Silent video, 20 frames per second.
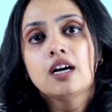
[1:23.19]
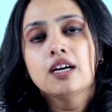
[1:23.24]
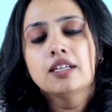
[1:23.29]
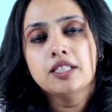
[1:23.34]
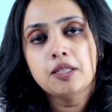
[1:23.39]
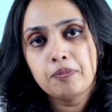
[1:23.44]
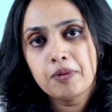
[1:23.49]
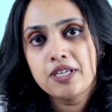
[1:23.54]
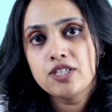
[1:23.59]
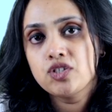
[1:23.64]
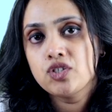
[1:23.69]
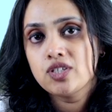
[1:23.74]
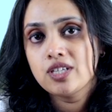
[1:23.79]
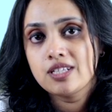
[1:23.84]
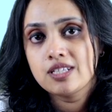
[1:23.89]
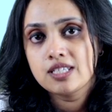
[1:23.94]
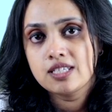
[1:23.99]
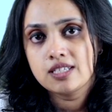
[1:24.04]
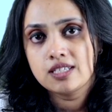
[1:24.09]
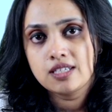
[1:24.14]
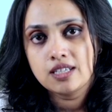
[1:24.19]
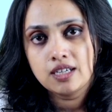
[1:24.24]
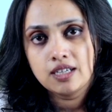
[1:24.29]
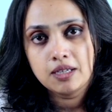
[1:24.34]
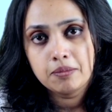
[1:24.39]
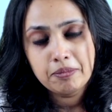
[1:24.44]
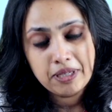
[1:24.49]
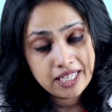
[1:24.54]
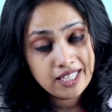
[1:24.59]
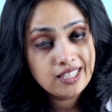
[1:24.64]
the patient's
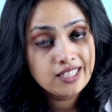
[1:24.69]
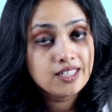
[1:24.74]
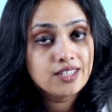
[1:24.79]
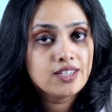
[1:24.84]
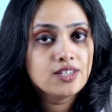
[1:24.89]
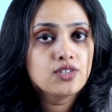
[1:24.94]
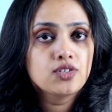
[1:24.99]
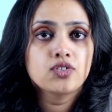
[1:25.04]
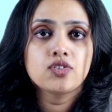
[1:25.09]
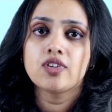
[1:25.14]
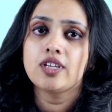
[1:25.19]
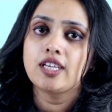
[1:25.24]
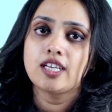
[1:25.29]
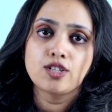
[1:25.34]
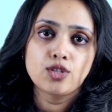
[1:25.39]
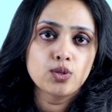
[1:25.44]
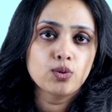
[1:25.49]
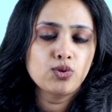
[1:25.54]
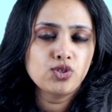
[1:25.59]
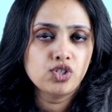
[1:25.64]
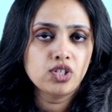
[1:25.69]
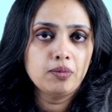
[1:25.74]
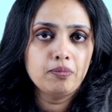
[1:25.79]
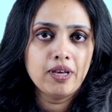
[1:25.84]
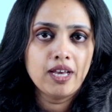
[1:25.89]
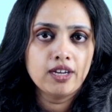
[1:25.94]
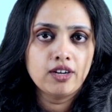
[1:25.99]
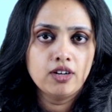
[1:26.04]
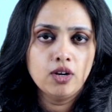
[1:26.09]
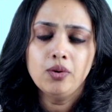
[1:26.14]
medical history and social
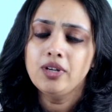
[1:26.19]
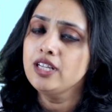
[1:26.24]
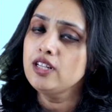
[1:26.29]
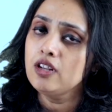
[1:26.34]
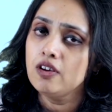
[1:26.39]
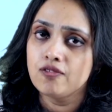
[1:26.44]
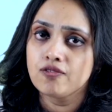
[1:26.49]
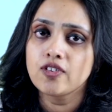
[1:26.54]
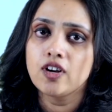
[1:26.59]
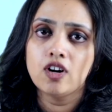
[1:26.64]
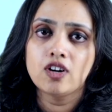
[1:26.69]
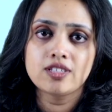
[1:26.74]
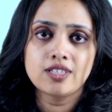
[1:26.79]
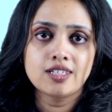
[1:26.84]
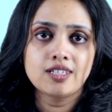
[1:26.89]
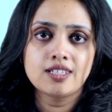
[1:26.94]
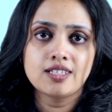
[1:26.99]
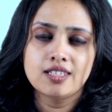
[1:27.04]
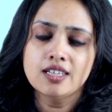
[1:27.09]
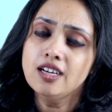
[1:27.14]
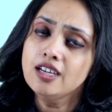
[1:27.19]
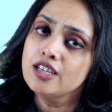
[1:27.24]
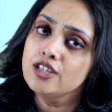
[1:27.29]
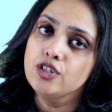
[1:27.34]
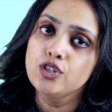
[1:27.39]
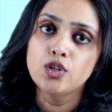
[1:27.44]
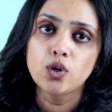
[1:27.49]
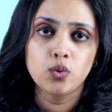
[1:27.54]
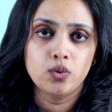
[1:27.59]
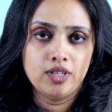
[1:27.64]
background, and of course it is a
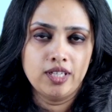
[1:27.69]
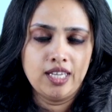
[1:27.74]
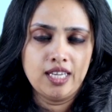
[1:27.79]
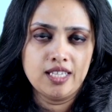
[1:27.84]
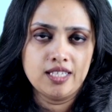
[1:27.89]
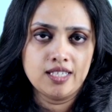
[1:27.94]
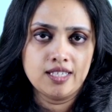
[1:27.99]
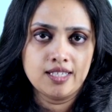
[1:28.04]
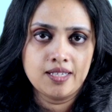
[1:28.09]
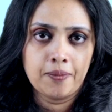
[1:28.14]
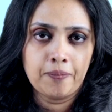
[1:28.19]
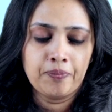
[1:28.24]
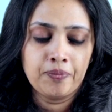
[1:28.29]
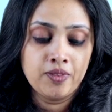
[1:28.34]
known case.